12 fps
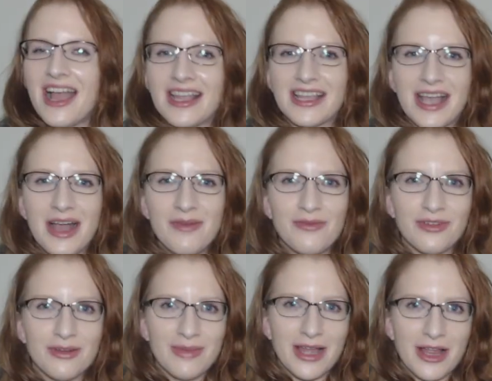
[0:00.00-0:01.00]
I come
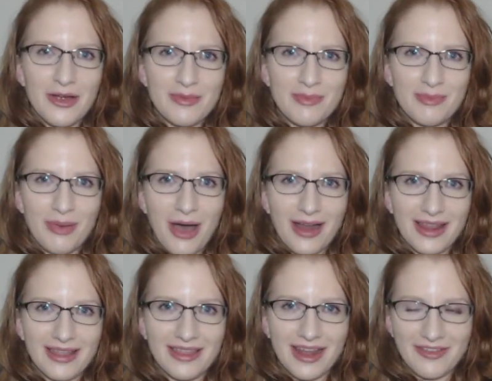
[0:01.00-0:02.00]
from my own
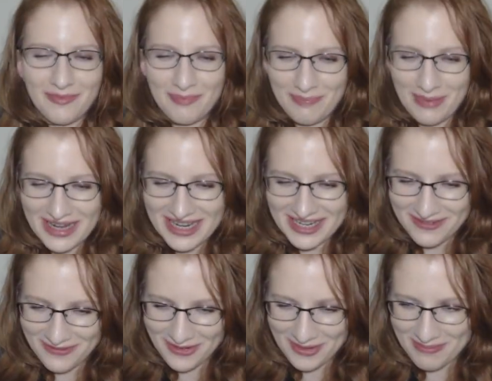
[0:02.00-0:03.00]
body that I've been
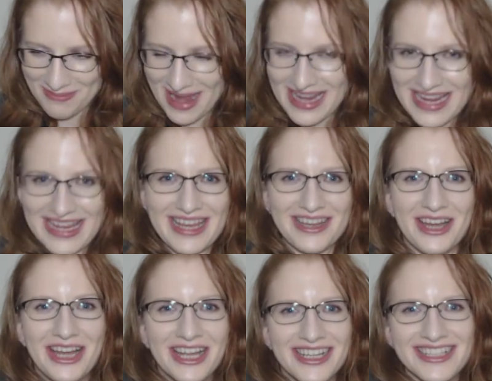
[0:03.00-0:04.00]
in for many
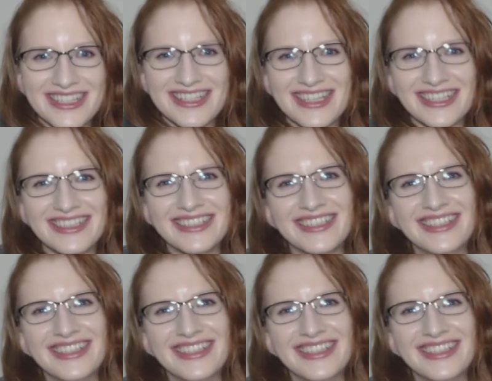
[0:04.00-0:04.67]
years.